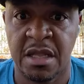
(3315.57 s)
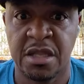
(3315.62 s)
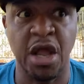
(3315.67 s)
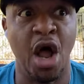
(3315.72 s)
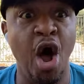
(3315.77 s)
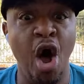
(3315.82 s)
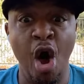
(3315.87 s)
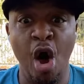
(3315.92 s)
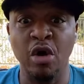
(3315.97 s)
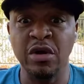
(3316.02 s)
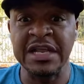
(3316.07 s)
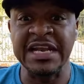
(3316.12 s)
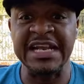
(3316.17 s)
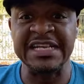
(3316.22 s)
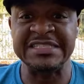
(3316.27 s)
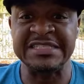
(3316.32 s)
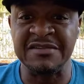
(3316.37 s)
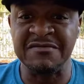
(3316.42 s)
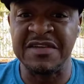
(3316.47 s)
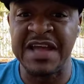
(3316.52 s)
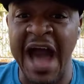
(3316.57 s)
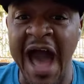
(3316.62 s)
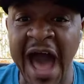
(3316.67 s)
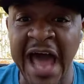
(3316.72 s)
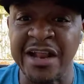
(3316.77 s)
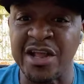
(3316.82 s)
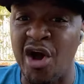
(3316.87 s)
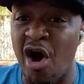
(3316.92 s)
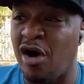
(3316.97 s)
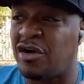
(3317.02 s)
The holiness of
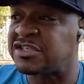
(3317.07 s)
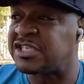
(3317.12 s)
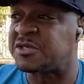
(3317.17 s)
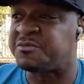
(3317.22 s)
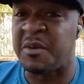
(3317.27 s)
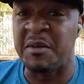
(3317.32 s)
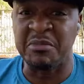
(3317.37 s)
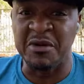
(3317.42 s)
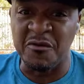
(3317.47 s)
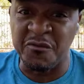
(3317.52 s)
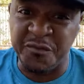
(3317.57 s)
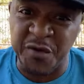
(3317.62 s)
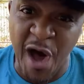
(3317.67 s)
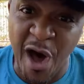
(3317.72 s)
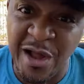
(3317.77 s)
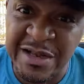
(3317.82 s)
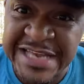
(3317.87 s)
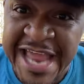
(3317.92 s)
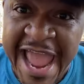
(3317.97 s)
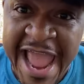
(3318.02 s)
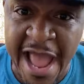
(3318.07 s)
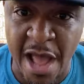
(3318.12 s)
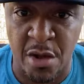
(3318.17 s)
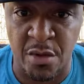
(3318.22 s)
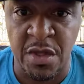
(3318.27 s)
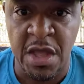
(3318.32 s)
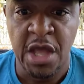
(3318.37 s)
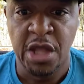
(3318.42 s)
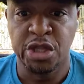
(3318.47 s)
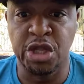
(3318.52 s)
God causes people to fall
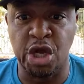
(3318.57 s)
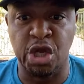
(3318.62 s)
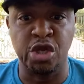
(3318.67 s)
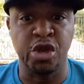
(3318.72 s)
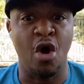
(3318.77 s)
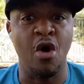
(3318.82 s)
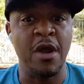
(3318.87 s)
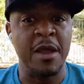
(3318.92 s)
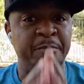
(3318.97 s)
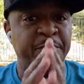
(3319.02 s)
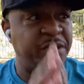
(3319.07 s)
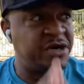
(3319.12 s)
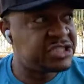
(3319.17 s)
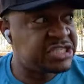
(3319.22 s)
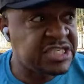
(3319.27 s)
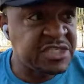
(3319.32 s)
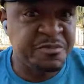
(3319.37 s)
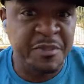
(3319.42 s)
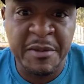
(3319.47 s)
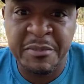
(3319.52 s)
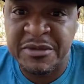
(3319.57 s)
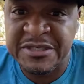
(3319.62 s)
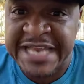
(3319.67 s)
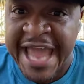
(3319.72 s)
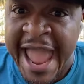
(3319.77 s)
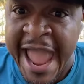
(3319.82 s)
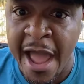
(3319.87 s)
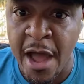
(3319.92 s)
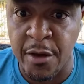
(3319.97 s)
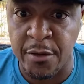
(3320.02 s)
down, the glory pushes people
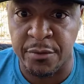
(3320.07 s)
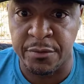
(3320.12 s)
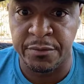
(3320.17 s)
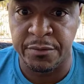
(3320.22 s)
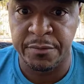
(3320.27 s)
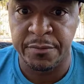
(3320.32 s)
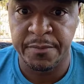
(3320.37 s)
down.